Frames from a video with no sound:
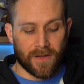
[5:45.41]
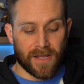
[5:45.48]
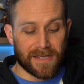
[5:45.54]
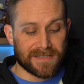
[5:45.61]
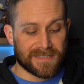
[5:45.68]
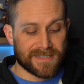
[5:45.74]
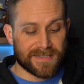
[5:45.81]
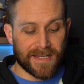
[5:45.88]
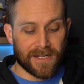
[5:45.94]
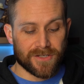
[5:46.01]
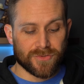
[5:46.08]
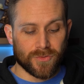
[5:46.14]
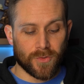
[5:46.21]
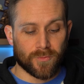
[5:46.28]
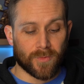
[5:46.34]
Okay, it's
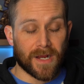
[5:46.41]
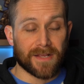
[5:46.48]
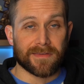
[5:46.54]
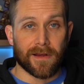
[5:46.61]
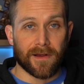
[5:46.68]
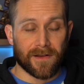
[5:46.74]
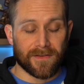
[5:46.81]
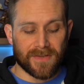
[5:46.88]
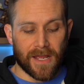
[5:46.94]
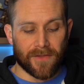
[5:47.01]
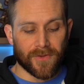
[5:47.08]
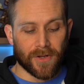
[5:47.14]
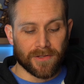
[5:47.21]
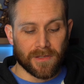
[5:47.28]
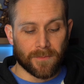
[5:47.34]
scheduled right there,
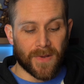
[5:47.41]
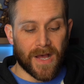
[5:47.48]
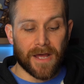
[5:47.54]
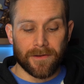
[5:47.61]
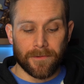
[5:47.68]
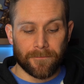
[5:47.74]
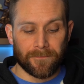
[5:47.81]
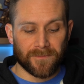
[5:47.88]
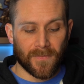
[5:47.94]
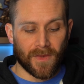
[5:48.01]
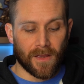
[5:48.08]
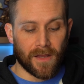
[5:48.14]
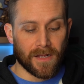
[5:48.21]
down there at the bottom.